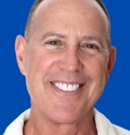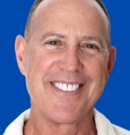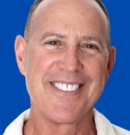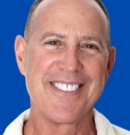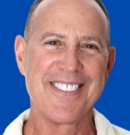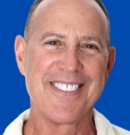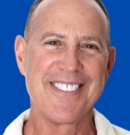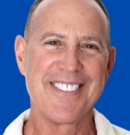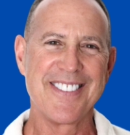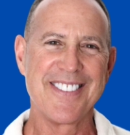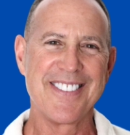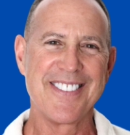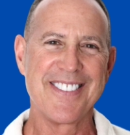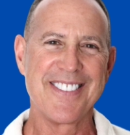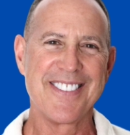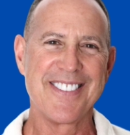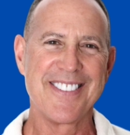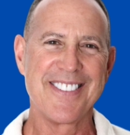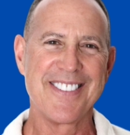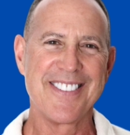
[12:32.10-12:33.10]

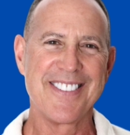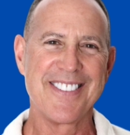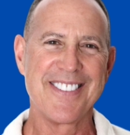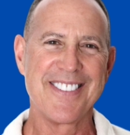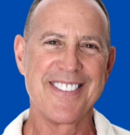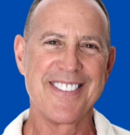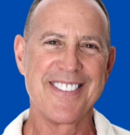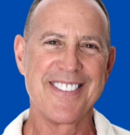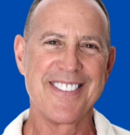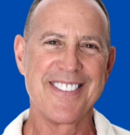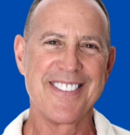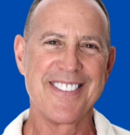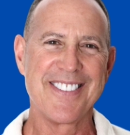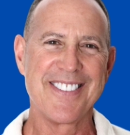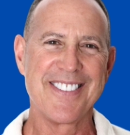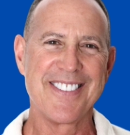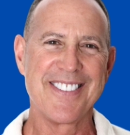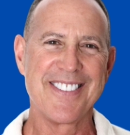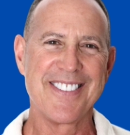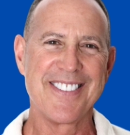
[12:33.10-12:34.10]

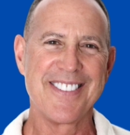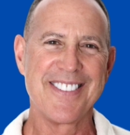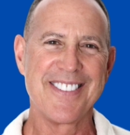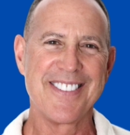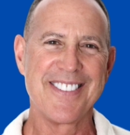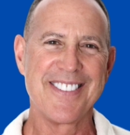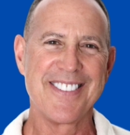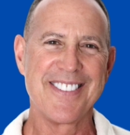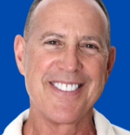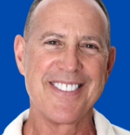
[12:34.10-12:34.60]
The face doesn't move, so there is nothing to read.